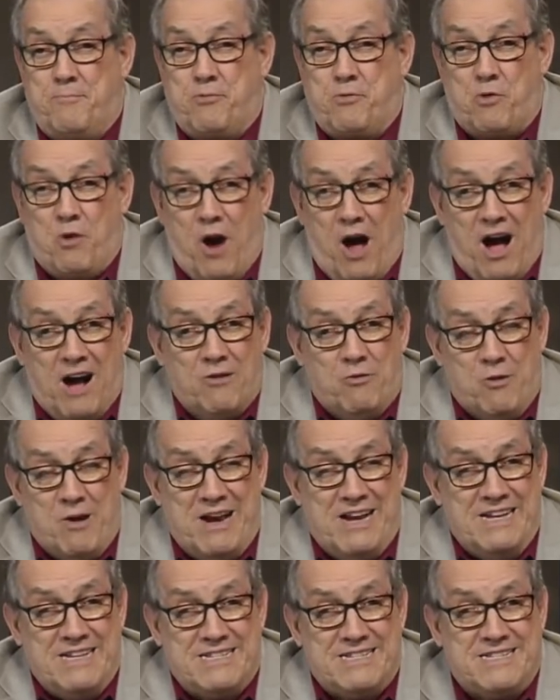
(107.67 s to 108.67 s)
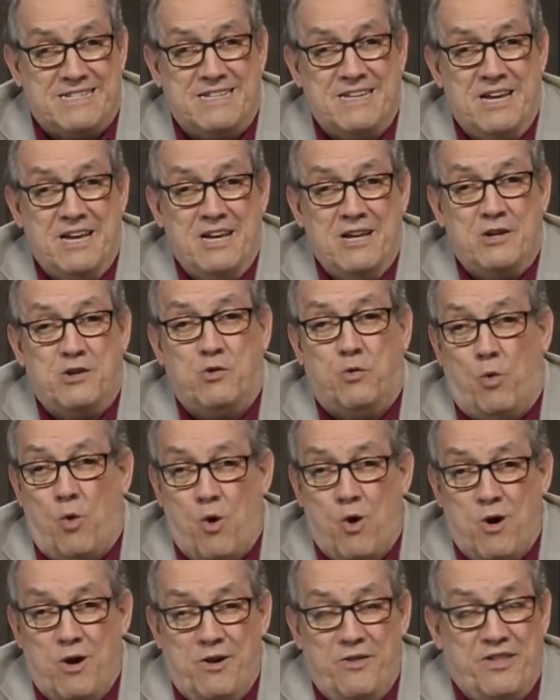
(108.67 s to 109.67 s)
progress
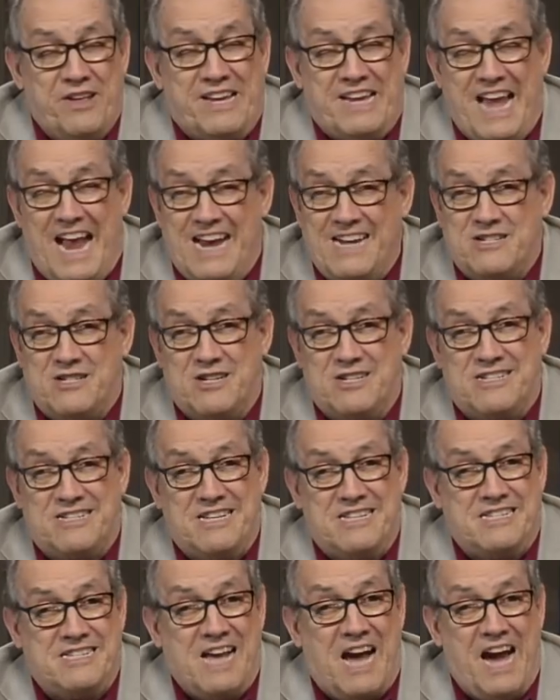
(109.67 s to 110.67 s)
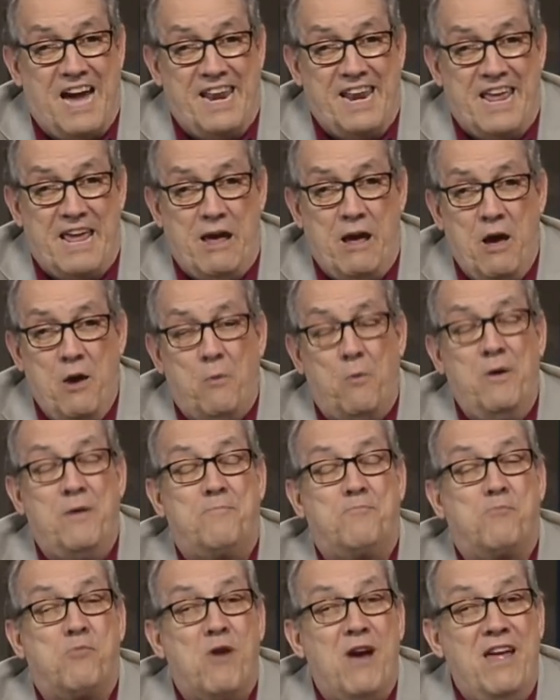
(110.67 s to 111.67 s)
toward the cashless society
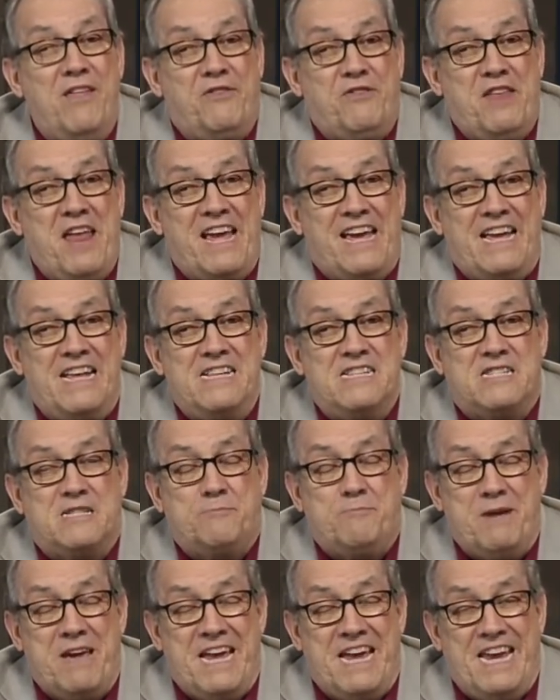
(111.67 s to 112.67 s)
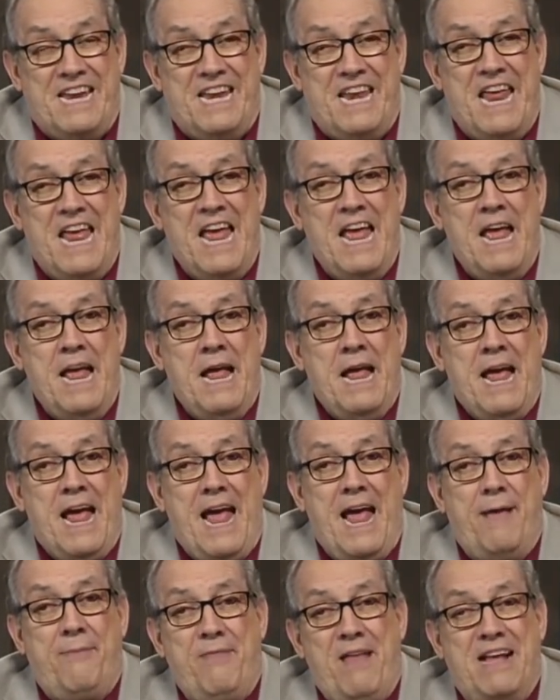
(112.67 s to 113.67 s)
with breathtaking speed,
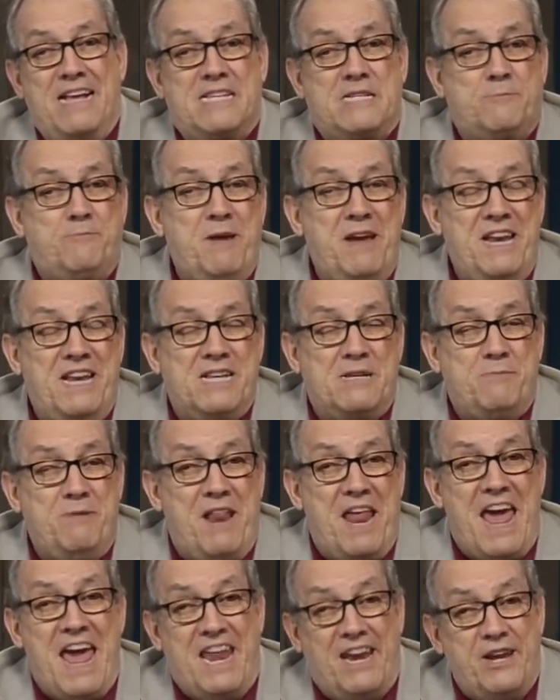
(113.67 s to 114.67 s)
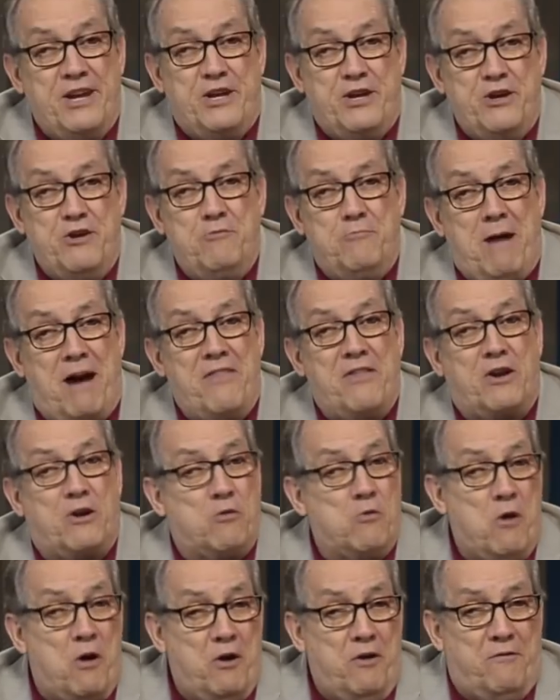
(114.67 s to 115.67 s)
and that speed has been added to by the
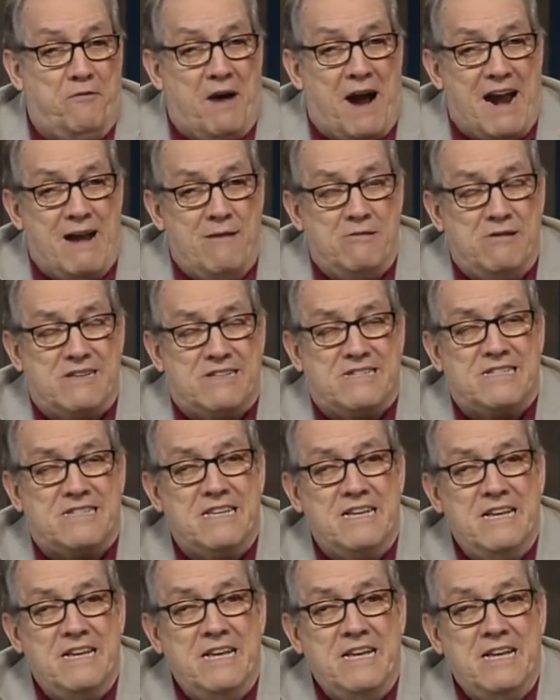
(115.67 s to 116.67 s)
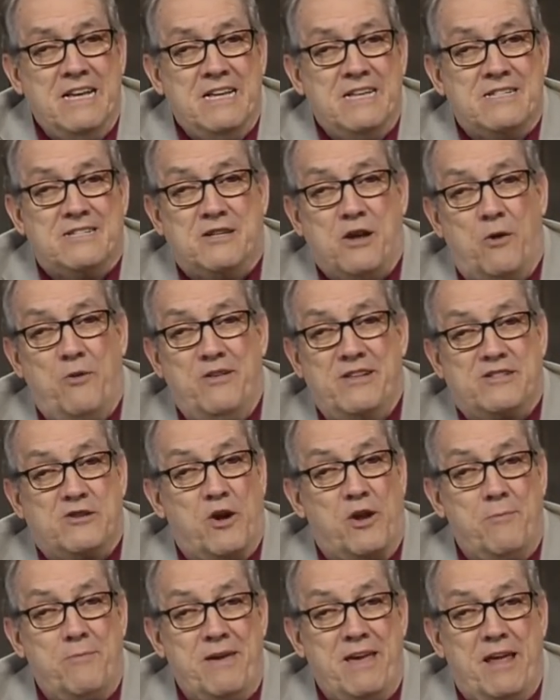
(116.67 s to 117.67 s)
coronavirus. So it's
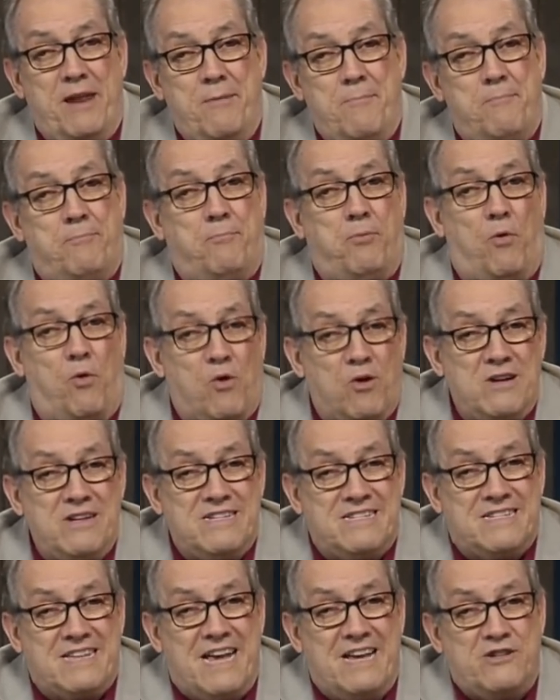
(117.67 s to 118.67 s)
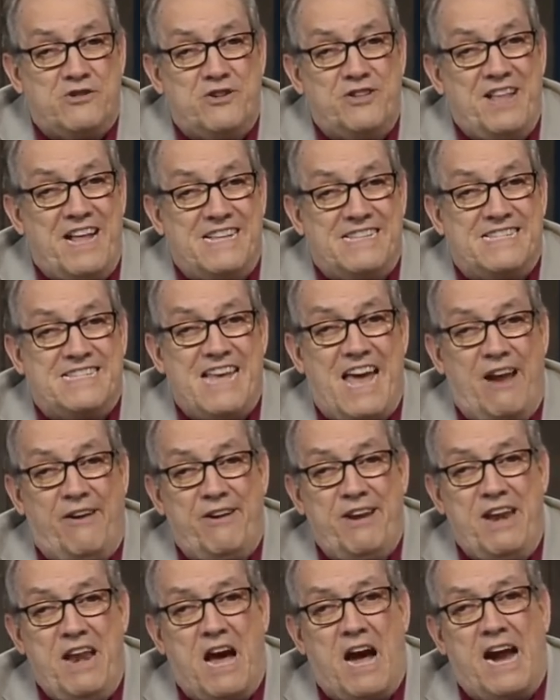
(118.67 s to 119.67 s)
going to be an important session that
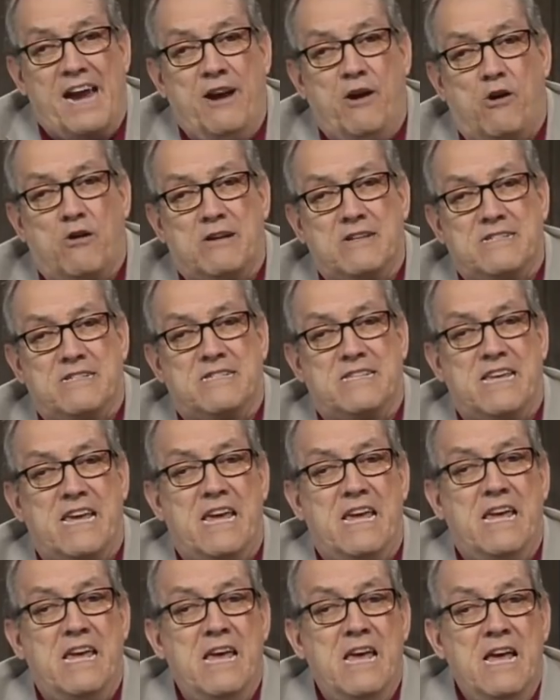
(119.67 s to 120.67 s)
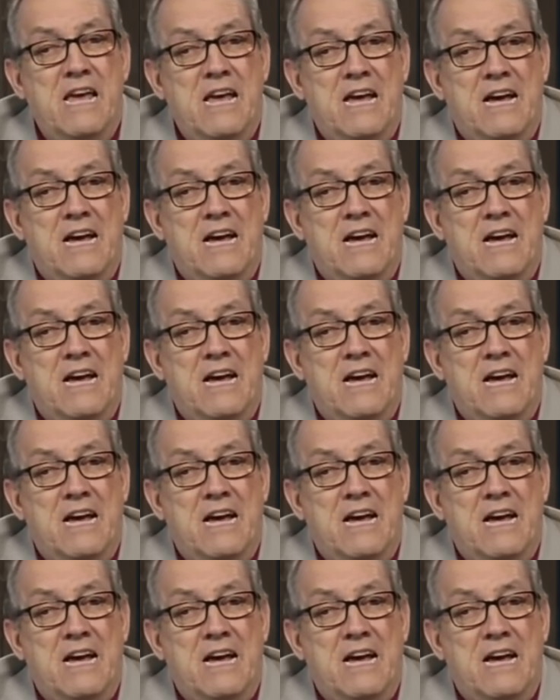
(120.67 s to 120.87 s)
Saturday night, August the